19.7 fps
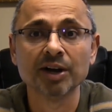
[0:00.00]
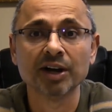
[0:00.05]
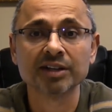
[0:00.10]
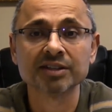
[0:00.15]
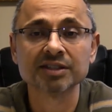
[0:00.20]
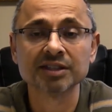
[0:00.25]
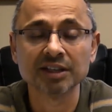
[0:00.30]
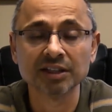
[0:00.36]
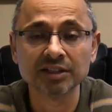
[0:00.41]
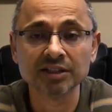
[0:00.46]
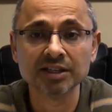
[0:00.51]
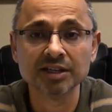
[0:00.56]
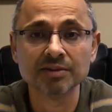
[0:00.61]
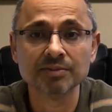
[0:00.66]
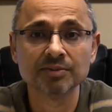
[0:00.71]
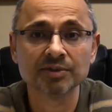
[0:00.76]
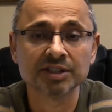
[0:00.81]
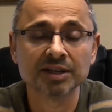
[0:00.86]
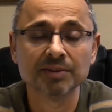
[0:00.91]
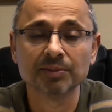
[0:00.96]

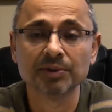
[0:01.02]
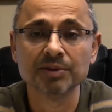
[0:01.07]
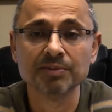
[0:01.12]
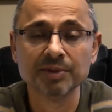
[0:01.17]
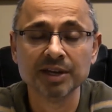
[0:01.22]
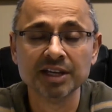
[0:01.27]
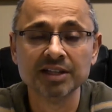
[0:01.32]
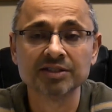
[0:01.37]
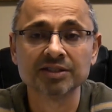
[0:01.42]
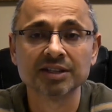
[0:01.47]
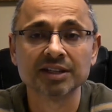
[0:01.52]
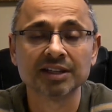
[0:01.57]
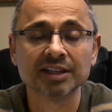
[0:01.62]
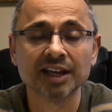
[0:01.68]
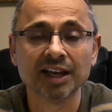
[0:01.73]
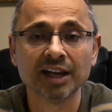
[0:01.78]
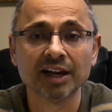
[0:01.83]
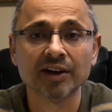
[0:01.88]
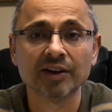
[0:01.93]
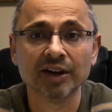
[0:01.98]
Auxilium simply means to
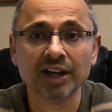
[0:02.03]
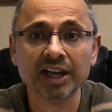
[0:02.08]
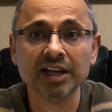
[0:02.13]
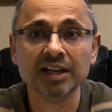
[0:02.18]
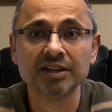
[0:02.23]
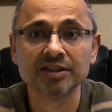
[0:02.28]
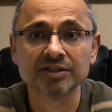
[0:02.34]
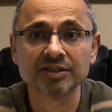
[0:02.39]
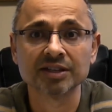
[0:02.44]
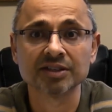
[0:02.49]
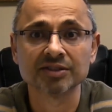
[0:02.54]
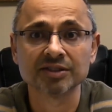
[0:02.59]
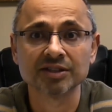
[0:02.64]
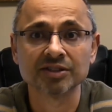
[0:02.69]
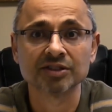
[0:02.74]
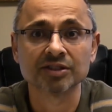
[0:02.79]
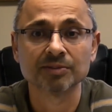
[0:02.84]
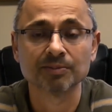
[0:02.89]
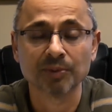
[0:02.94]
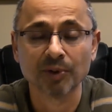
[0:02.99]
care, aid, assist,
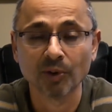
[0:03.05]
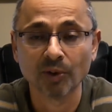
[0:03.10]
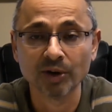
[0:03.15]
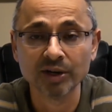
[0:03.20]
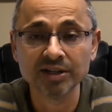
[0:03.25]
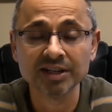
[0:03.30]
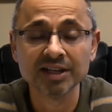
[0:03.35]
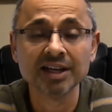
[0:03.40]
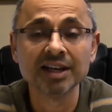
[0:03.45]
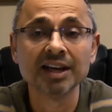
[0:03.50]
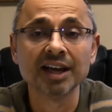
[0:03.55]
and support,